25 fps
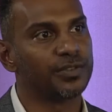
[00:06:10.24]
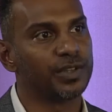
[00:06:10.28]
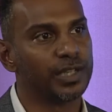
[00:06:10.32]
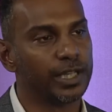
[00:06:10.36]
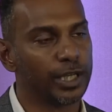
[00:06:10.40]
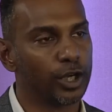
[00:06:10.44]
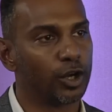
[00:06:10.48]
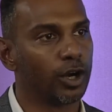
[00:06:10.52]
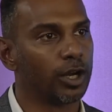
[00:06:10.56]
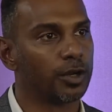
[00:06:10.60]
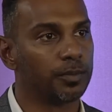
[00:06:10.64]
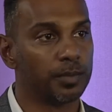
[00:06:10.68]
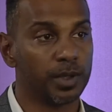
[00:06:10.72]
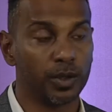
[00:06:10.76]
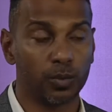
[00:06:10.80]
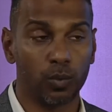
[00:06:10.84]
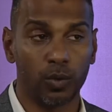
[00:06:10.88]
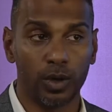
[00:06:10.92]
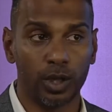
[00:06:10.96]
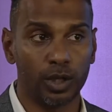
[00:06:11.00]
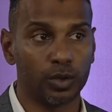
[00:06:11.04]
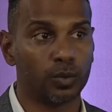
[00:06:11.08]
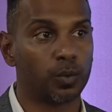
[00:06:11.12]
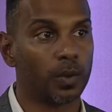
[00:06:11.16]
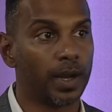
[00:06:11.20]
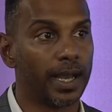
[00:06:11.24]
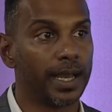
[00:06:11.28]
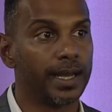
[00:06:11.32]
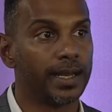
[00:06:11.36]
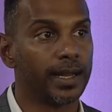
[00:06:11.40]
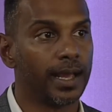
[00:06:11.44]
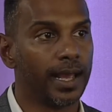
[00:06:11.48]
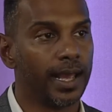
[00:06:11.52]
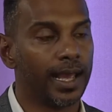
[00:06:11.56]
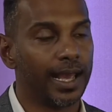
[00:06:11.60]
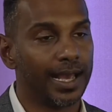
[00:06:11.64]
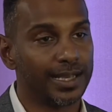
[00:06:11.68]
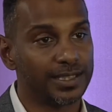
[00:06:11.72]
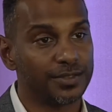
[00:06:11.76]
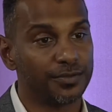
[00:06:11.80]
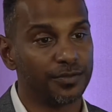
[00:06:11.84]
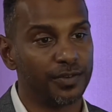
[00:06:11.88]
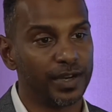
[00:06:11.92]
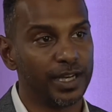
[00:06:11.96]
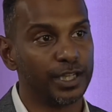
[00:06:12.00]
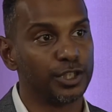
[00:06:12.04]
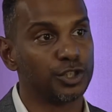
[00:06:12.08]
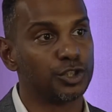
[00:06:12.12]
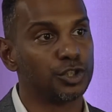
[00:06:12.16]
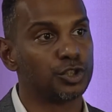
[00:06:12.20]
economy worldwide has a
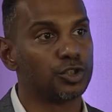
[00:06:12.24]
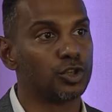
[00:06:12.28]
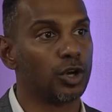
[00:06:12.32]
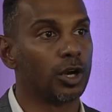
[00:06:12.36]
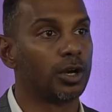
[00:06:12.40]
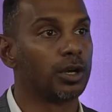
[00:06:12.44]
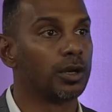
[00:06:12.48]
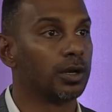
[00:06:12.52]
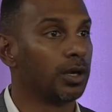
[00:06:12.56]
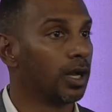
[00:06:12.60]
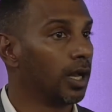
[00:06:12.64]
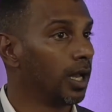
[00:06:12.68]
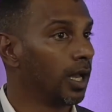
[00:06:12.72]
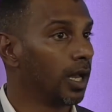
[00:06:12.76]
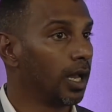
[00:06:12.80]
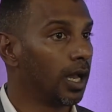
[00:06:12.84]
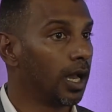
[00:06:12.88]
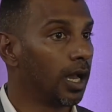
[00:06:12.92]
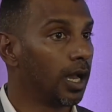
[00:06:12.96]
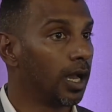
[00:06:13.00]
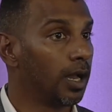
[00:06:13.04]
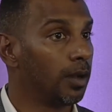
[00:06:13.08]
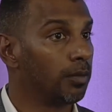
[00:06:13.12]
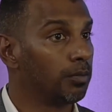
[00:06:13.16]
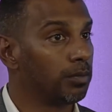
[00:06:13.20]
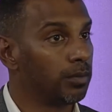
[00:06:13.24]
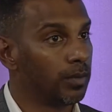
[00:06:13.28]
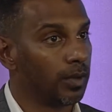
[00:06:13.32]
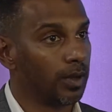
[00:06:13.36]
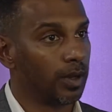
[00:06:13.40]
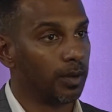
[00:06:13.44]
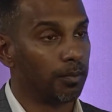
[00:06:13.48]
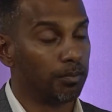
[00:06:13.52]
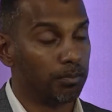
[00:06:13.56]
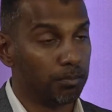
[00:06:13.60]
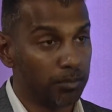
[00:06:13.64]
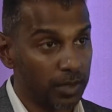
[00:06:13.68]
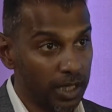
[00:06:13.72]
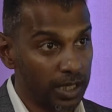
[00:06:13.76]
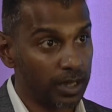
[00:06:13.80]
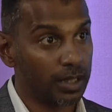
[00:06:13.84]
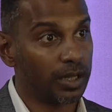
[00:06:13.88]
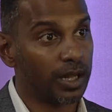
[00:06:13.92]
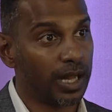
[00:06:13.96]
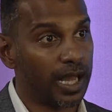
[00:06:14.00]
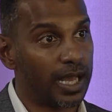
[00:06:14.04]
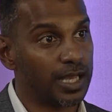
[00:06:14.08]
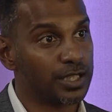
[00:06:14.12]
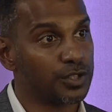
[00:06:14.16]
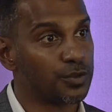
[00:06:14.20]
very strong middle
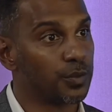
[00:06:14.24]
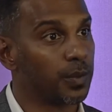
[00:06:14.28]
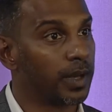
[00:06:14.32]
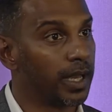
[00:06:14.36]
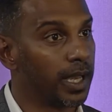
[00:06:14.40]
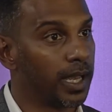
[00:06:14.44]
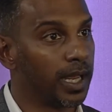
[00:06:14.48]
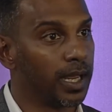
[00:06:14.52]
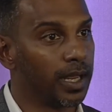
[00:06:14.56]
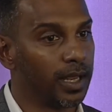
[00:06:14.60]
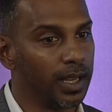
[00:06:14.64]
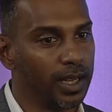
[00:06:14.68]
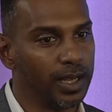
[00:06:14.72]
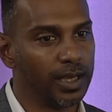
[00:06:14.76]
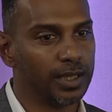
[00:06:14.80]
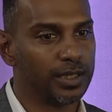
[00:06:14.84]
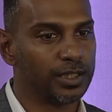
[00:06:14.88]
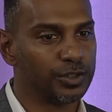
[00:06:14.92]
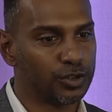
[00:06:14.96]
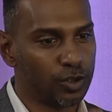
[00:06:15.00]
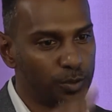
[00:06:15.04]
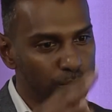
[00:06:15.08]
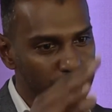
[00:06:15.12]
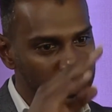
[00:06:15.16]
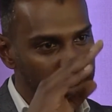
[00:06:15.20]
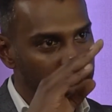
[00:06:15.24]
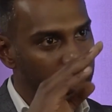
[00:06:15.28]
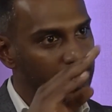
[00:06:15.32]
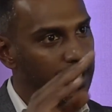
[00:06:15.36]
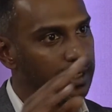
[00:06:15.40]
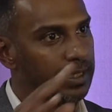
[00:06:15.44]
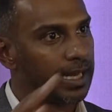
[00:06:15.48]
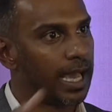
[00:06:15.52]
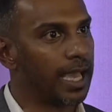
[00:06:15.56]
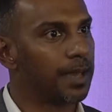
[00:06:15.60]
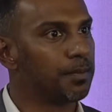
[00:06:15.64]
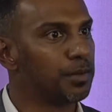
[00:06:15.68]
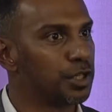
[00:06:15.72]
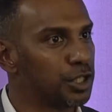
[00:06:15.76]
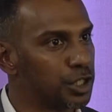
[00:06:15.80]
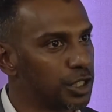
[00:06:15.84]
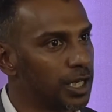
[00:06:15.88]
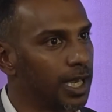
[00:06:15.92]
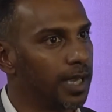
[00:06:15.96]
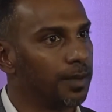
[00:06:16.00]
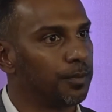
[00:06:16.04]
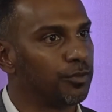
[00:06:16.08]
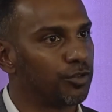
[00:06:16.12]
class where there's almost like a diamond shape.